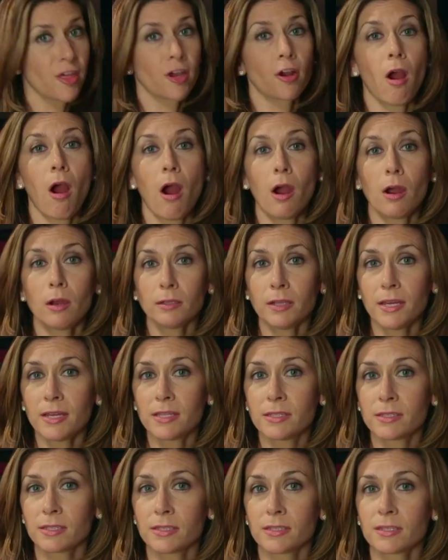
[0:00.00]
there are
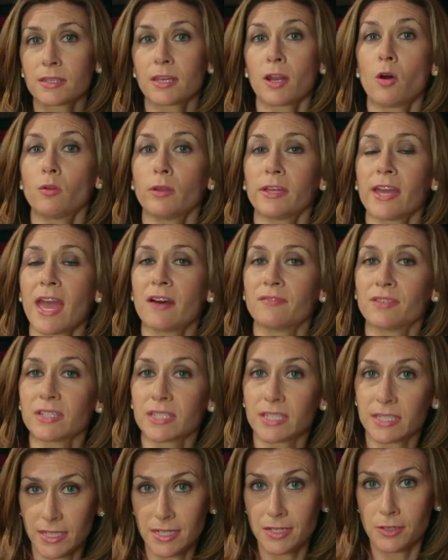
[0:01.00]
lenses that only have a
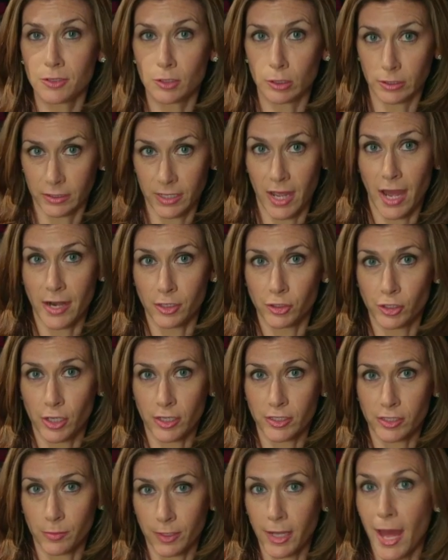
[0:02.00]
single
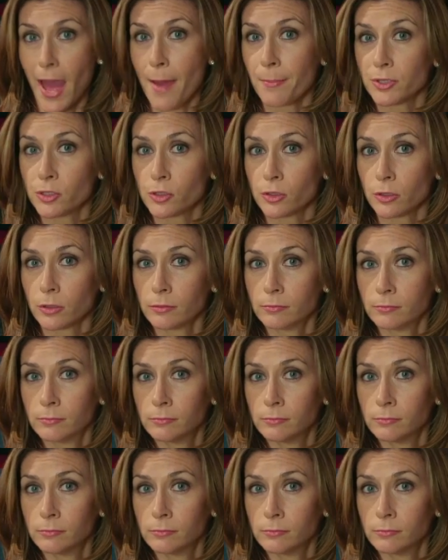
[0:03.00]
non-adjustable aperture.